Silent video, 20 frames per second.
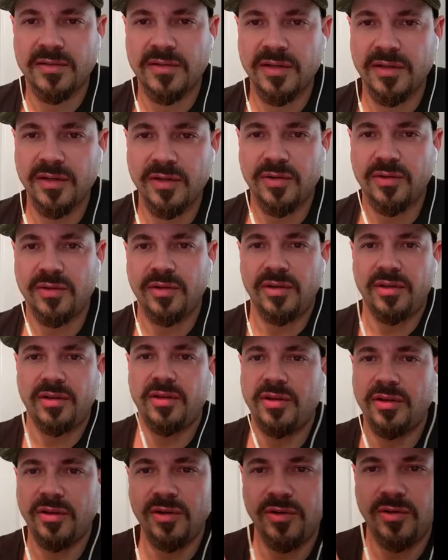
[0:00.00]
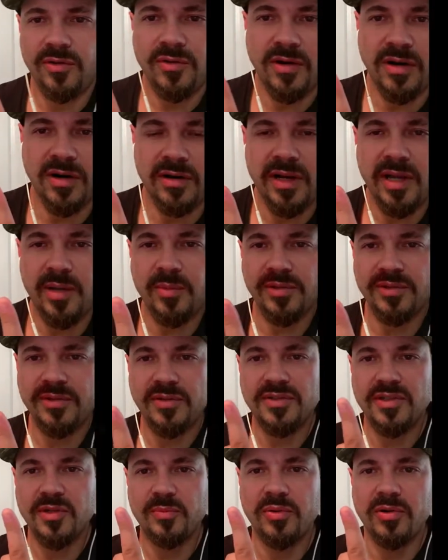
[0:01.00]
So you are able
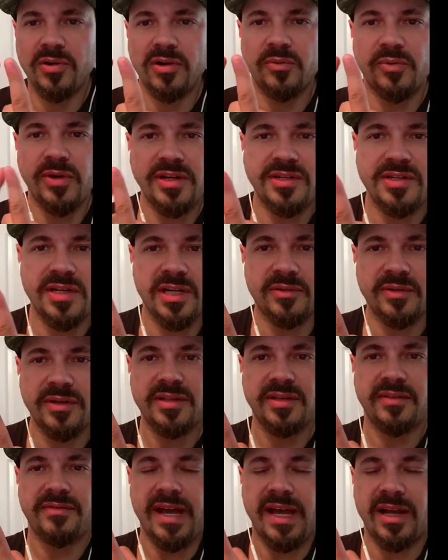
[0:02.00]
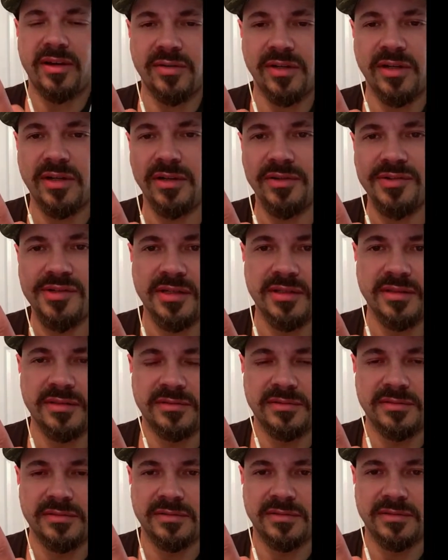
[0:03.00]
to support regenerative agriculture,
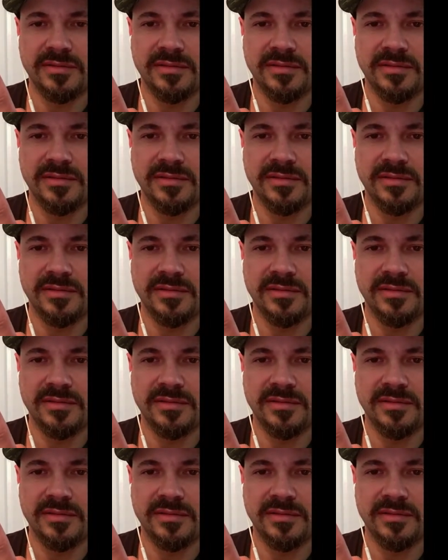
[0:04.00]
